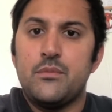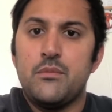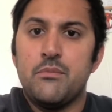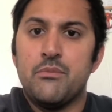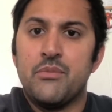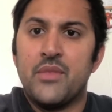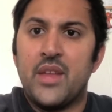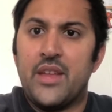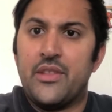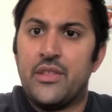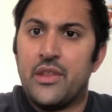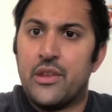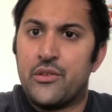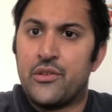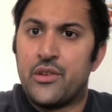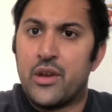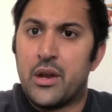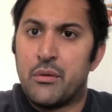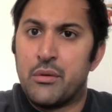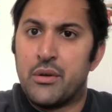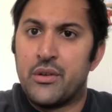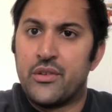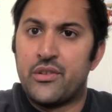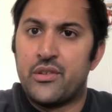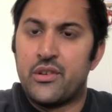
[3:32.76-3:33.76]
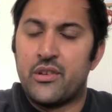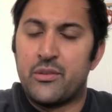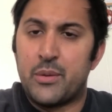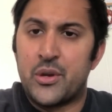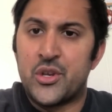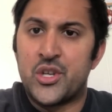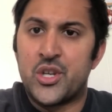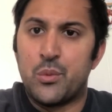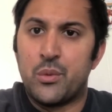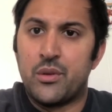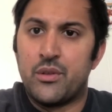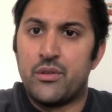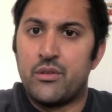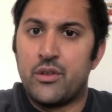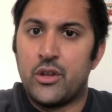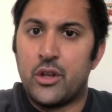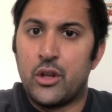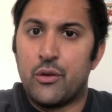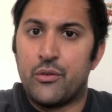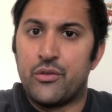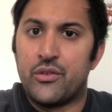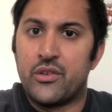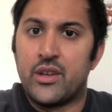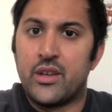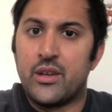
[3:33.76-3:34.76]
in this series, especially with
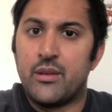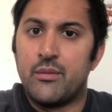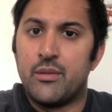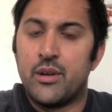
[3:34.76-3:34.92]
obviously